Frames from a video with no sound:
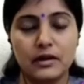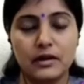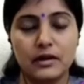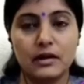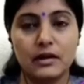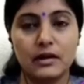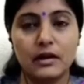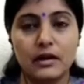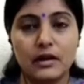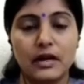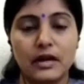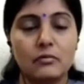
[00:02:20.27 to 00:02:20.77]

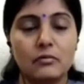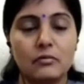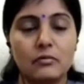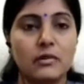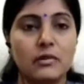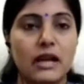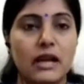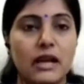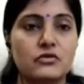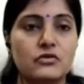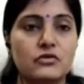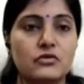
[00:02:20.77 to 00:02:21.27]
And I'm
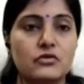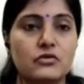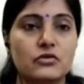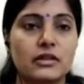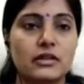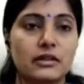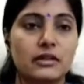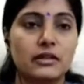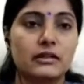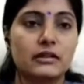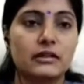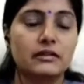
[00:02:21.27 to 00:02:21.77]
glad to
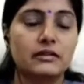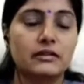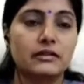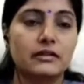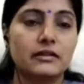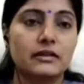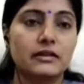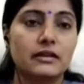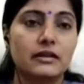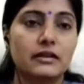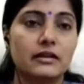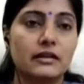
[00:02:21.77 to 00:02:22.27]
learn
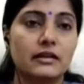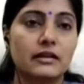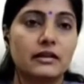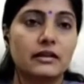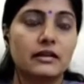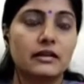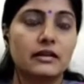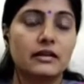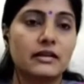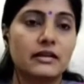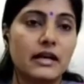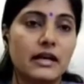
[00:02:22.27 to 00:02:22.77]

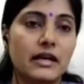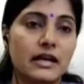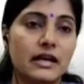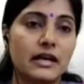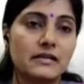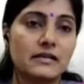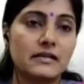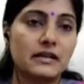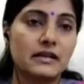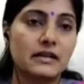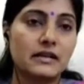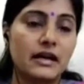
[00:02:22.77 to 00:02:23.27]
that the
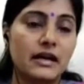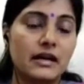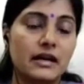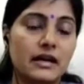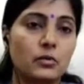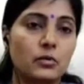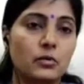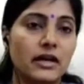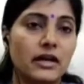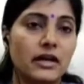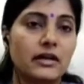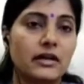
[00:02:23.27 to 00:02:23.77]
ICAI
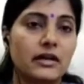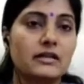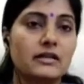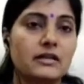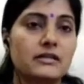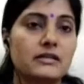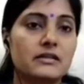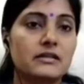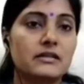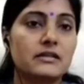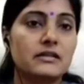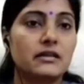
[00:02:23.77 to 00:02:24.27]
Dubai is
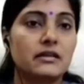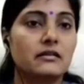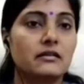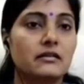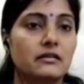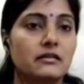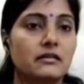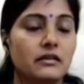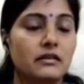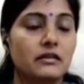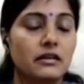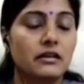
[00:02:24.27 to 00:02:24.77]
the
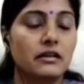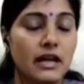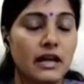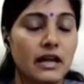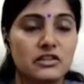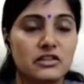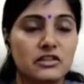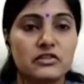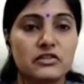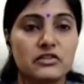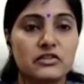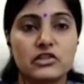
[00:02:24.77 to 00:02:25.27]

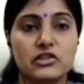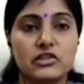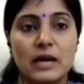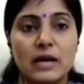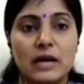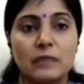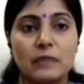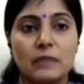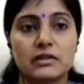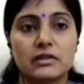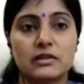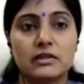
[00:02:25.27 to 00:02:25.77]
largest
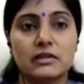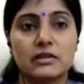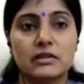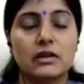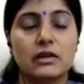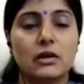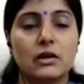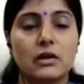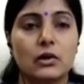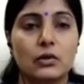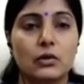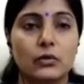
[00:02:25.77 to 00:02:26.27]
chapter
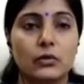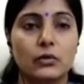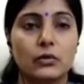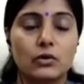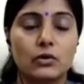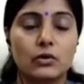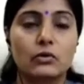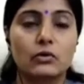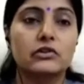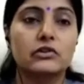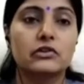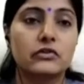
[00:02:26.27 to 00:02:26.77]
with
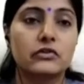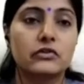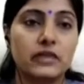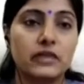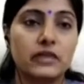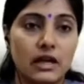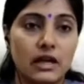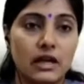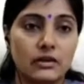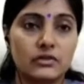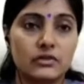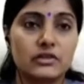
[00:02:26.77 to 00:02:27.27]
over
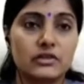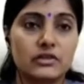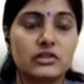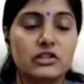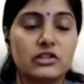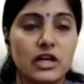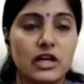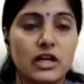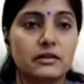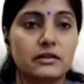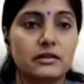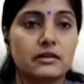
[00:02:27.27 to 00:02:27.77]
3,000
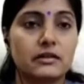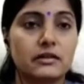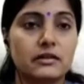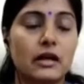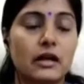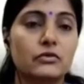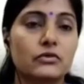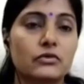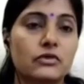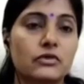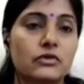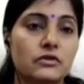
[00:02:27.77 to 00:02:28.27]
chartered
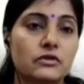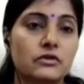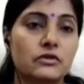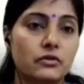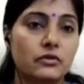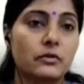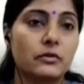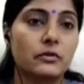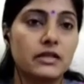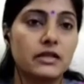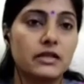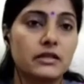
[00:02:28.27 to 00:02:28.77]
accountants
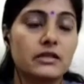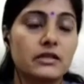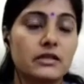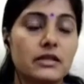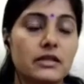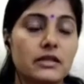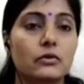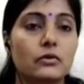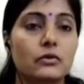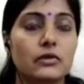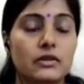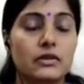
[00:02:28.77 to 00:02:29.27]
from India
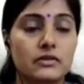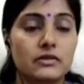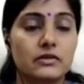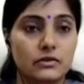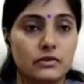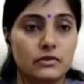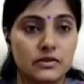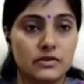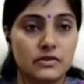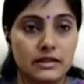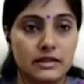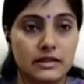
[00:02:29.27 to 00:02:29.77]
who are
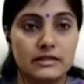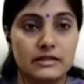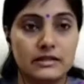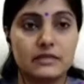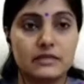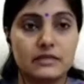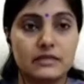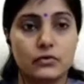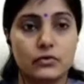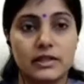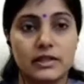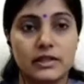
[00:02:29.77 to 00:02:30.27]
associated
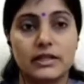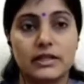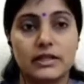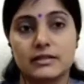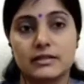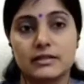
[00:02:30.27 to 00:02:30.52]
with it.